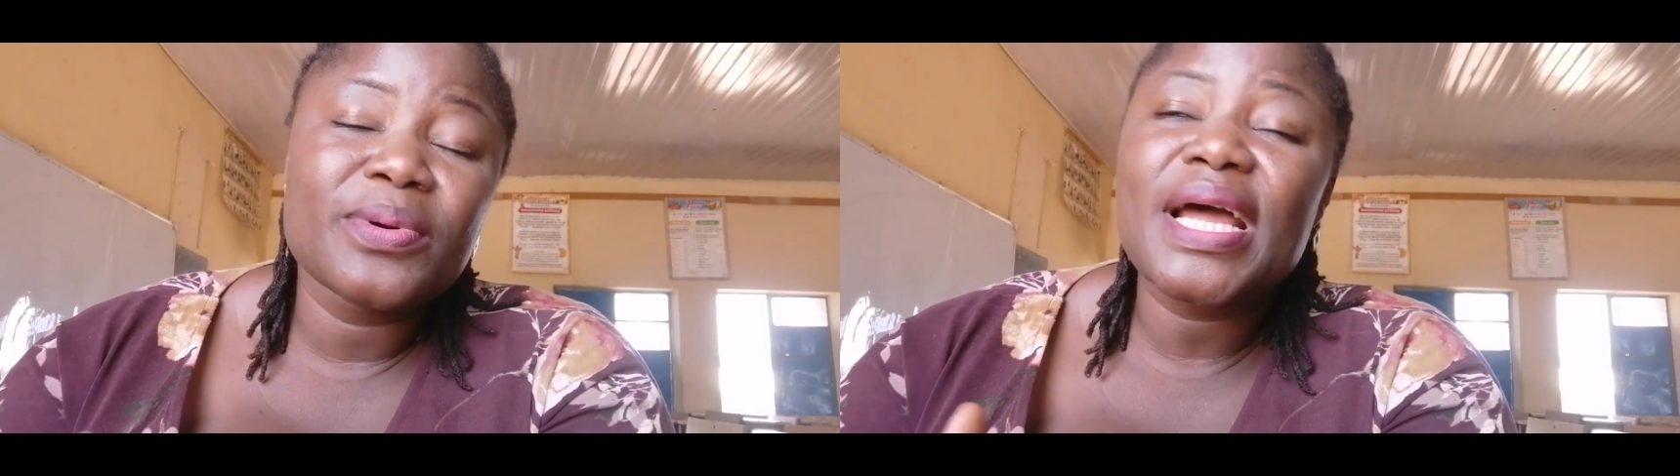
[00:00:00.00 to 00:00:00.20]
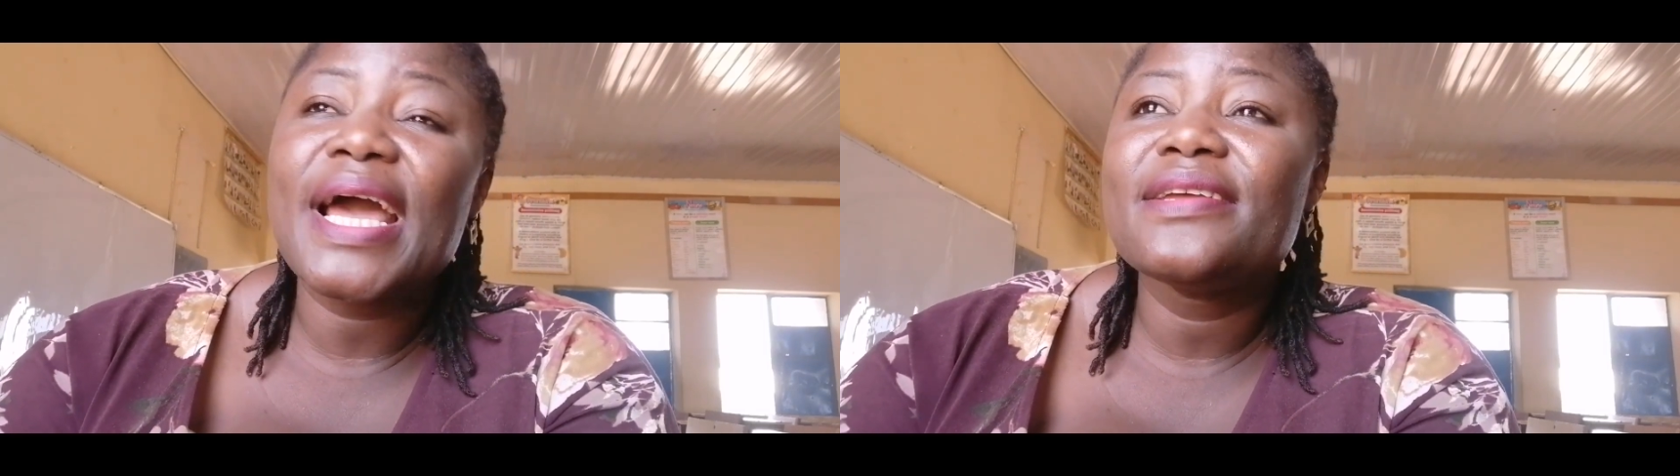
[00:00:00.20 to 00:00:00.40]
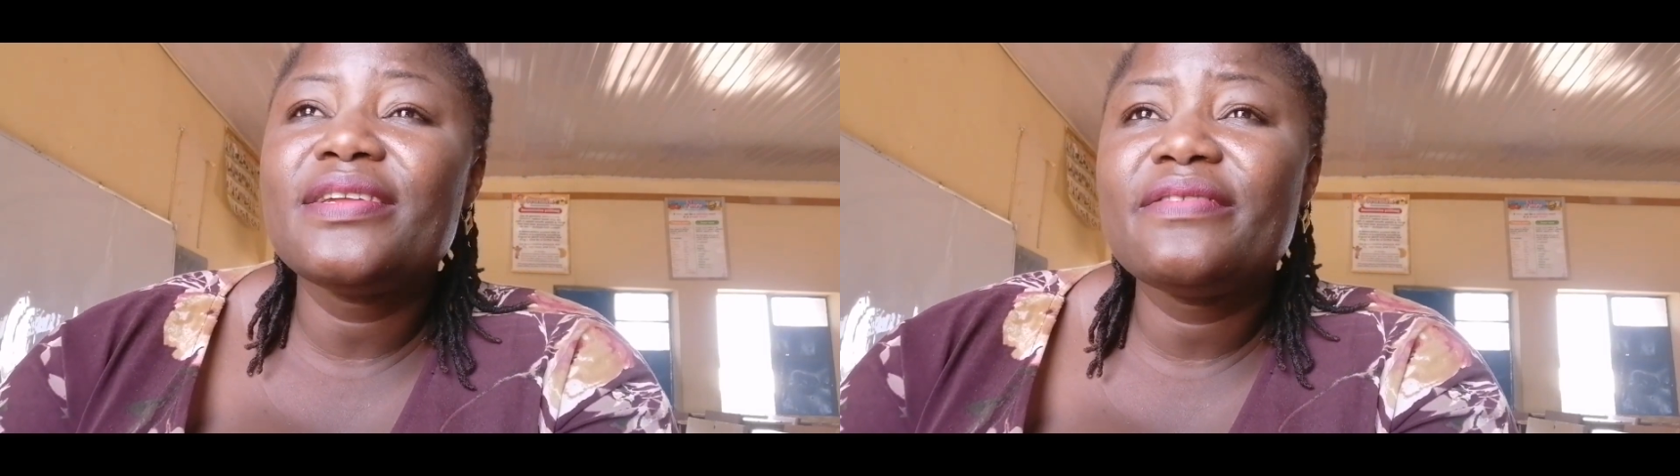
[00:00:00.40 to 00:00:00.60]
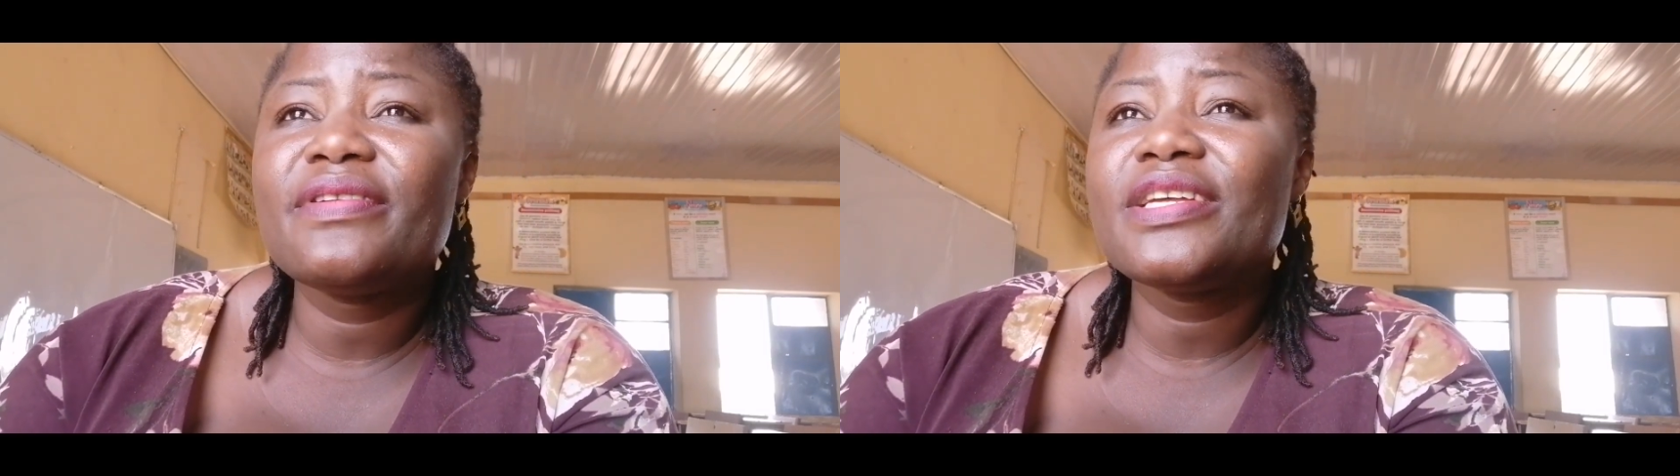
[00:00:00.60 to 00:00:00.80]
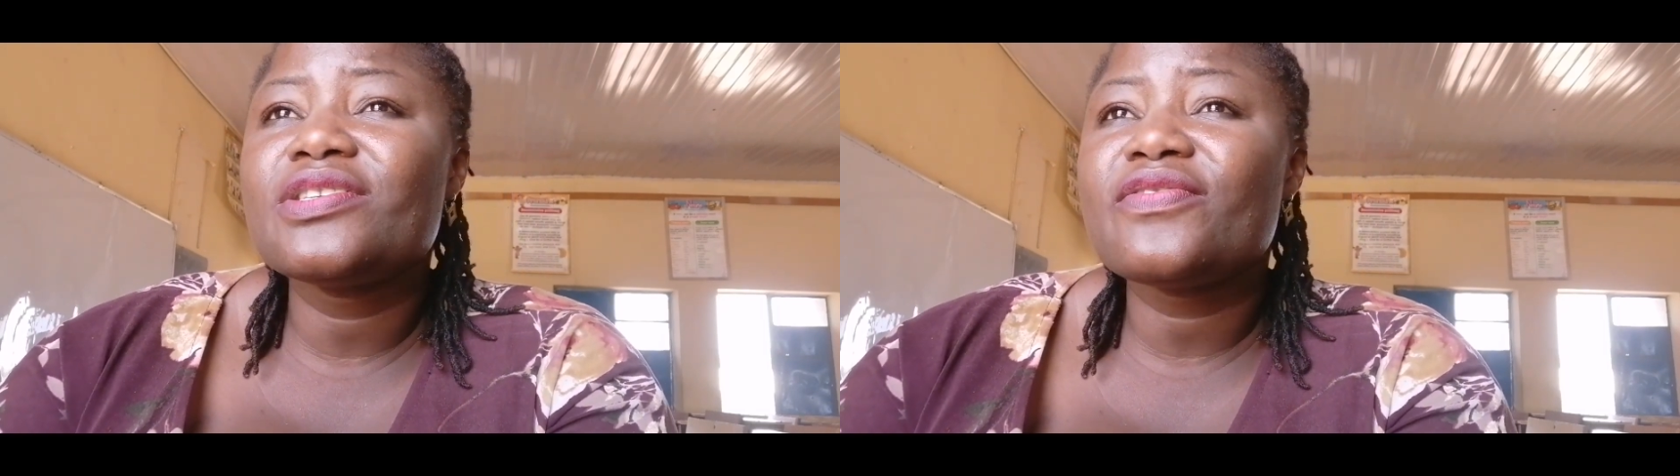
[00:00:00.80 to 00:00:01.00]
but I
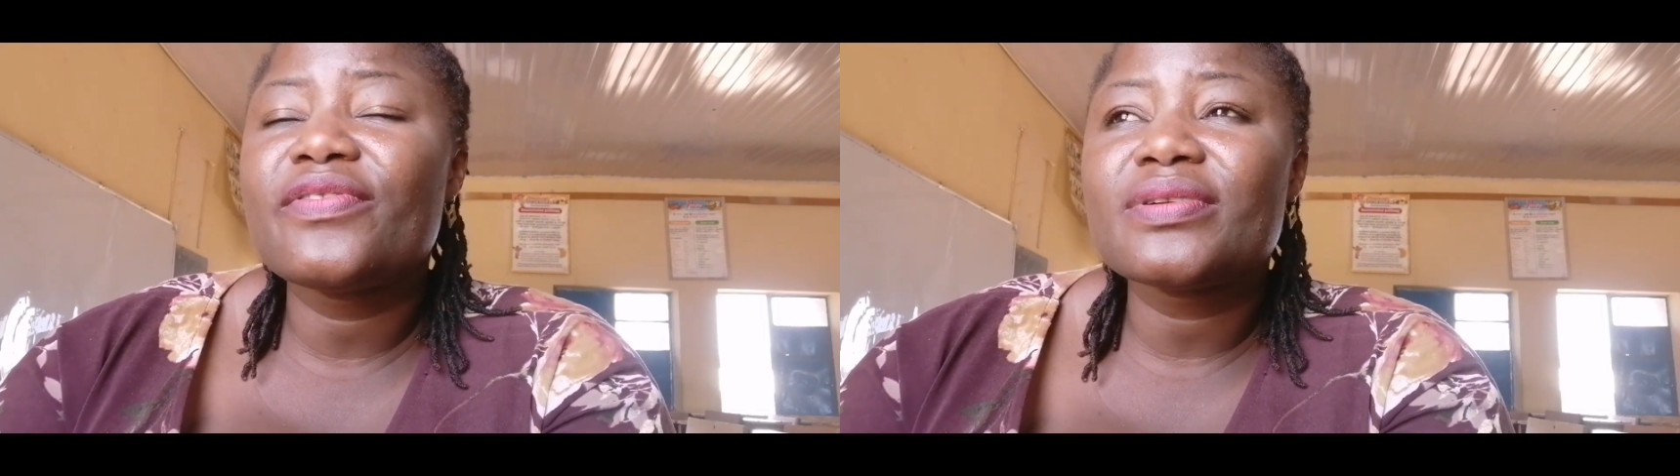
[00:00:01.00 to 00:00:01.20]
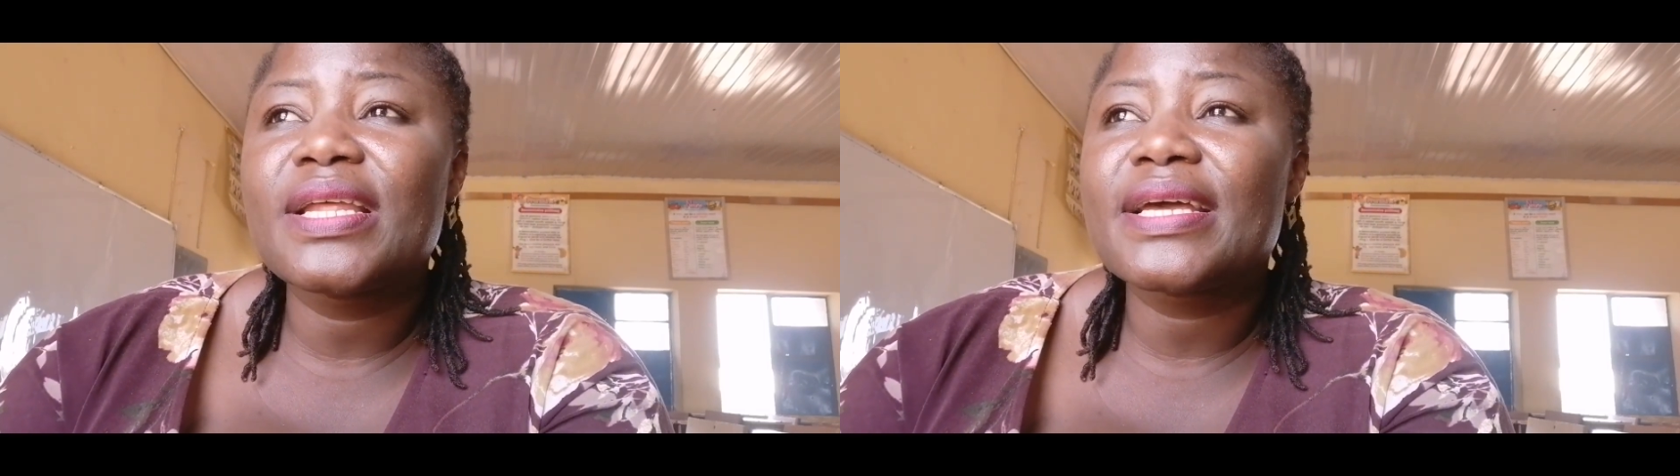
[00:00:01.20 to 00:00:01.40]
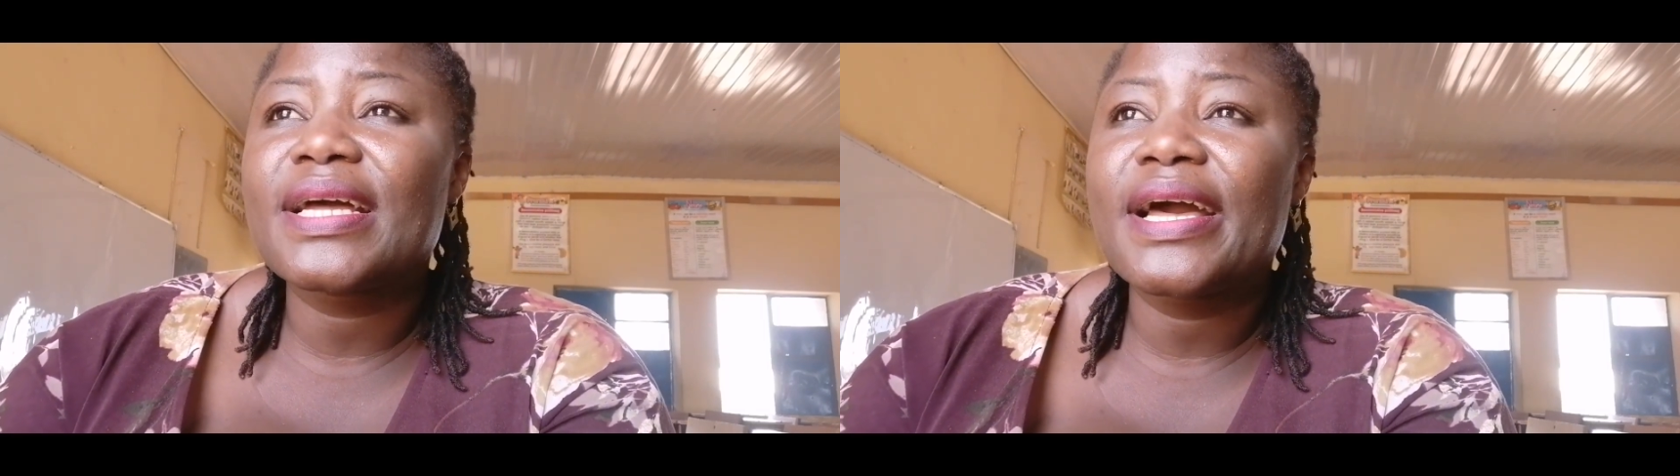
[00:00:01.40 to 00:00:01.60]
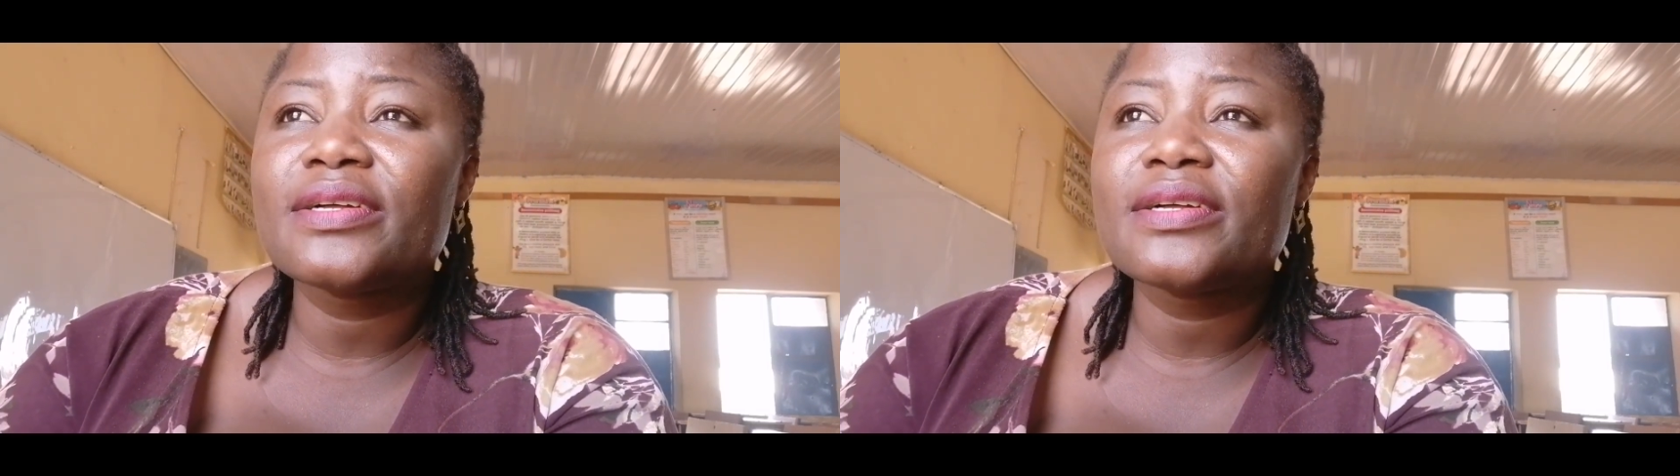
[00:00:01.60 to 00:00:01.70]
really just felt like I